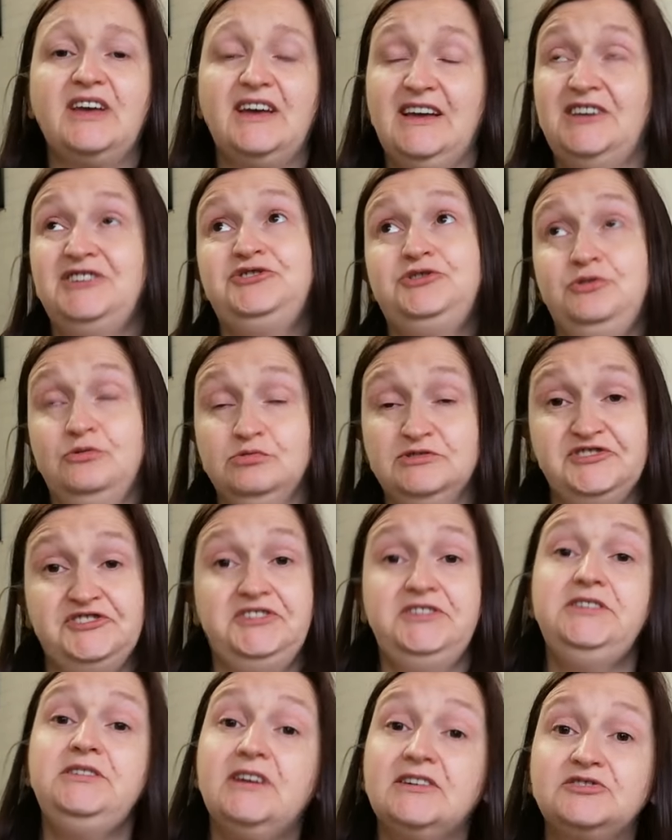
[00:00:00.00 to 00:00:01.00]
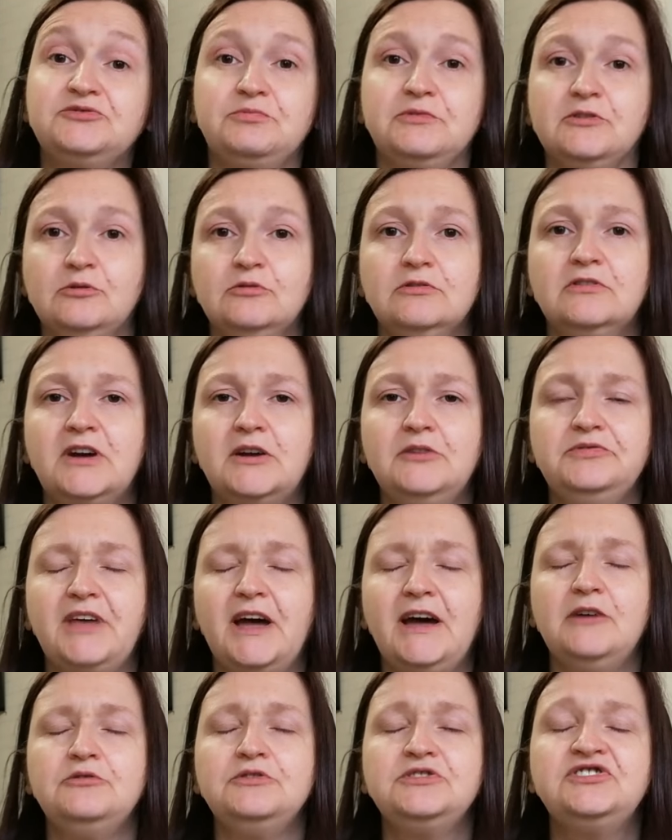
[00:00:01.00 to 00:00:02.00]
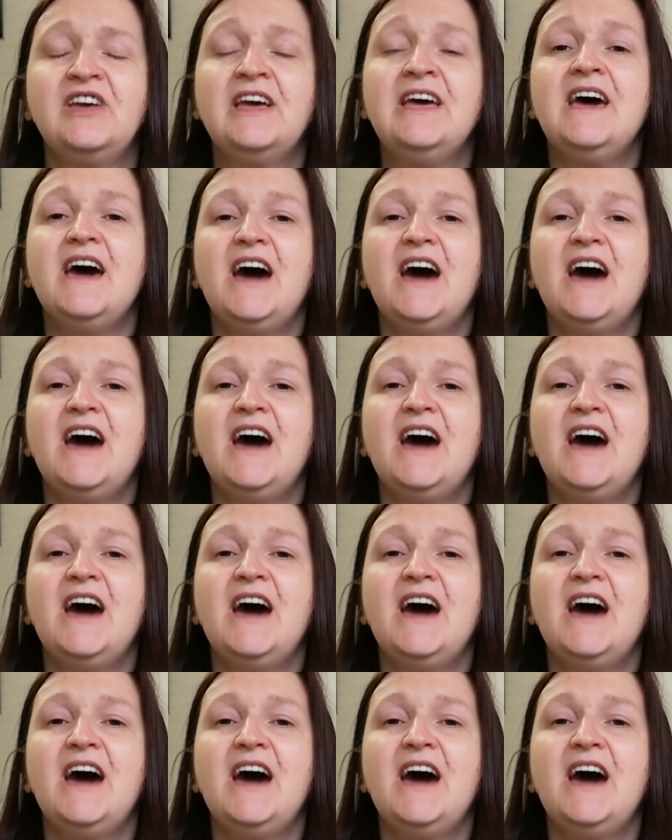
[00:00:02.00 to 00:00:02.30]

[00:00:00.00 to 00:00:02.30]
as you'll see as we go around the house,